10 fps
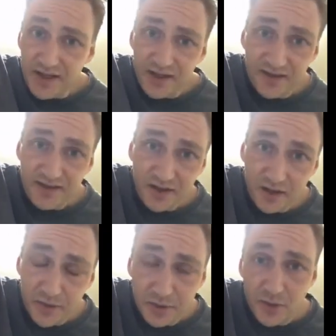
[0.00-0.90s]
think it's a
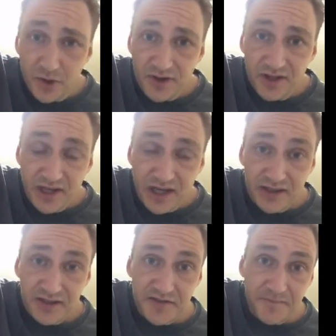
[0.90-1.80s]
little bit more than
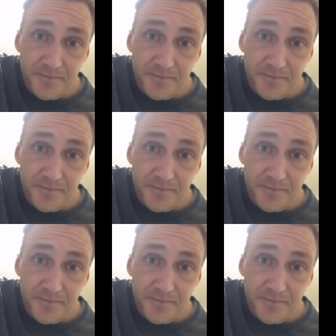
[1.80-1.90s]
that.